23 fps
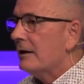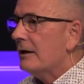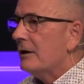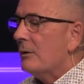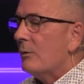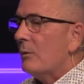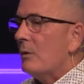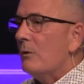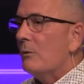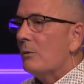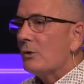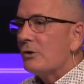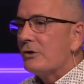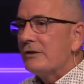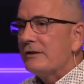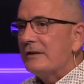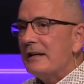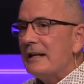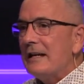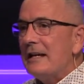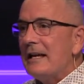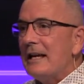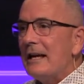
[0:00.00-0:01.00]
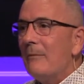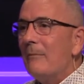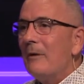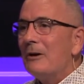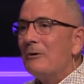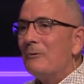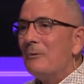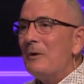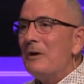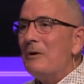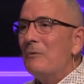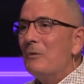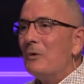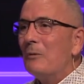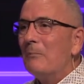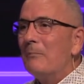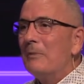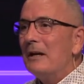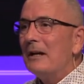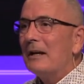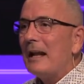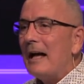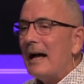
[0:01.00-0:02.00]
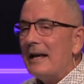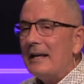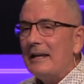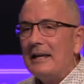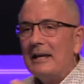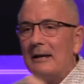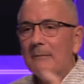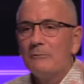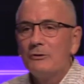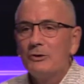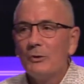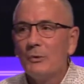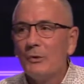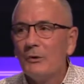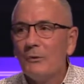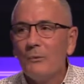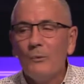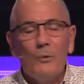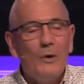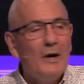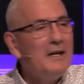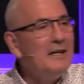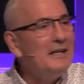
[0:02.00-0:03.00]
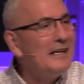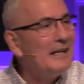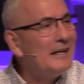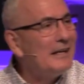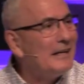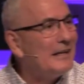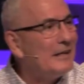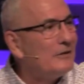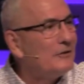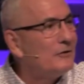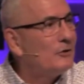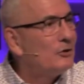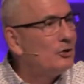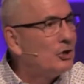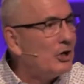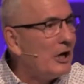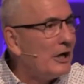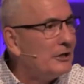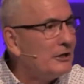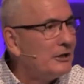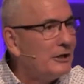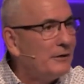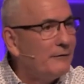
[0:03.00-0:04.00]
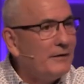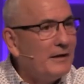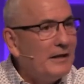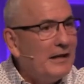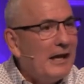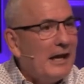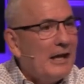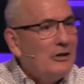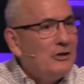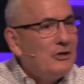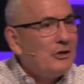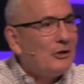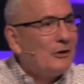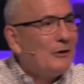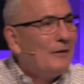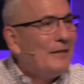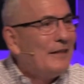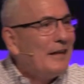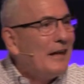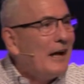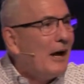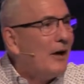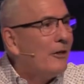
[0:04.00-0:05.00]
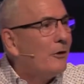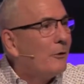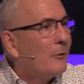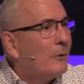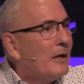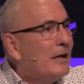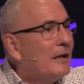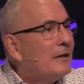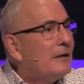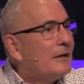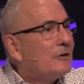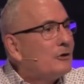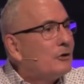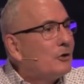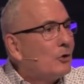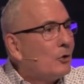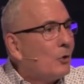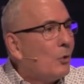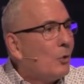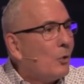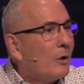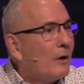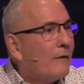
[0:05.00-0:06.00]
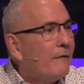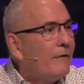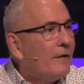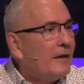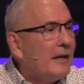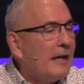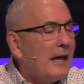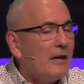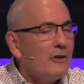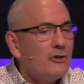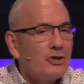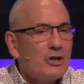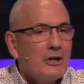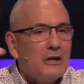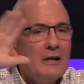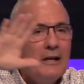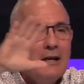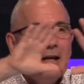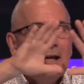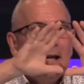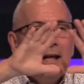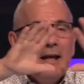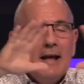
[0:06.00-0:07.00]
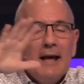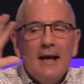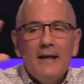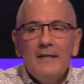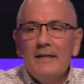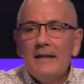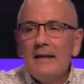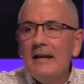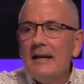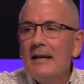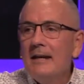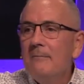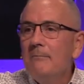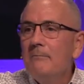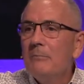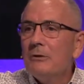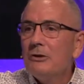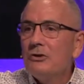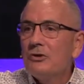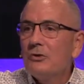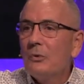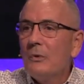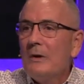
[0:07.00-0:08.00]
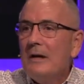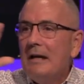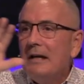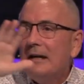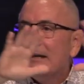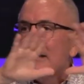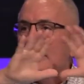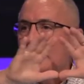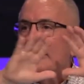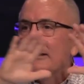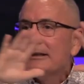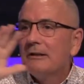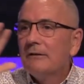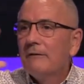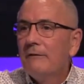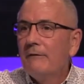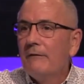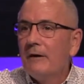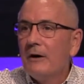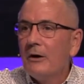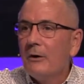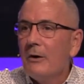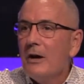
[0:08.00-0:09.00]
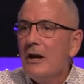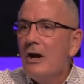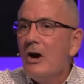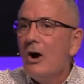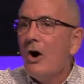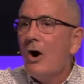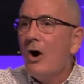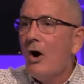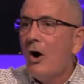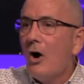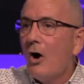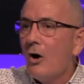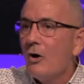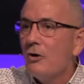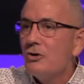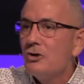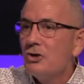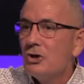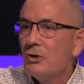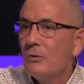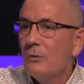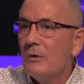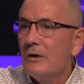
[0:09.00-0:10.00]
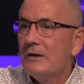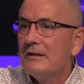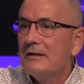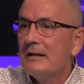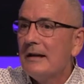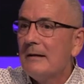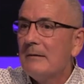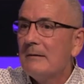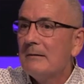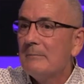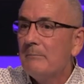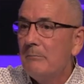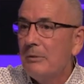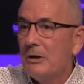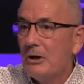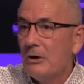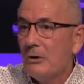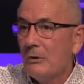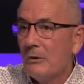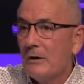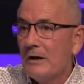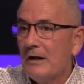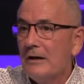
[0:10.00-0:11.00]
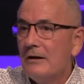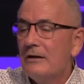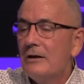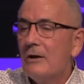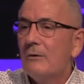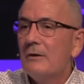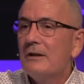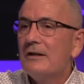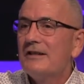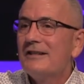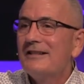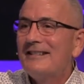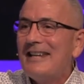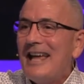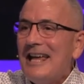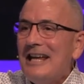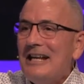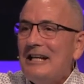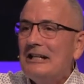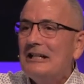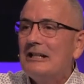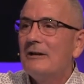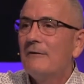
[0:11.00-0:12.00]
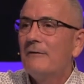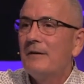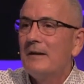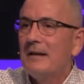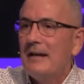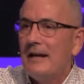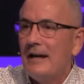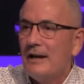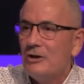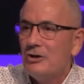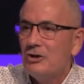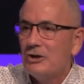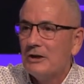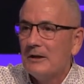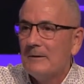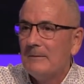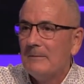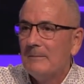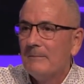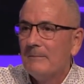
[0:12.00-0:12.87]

We will see him and we will be like him. So, on one end is justification, on the other end is glorification, and the in between is this very arduous period known as sanctification.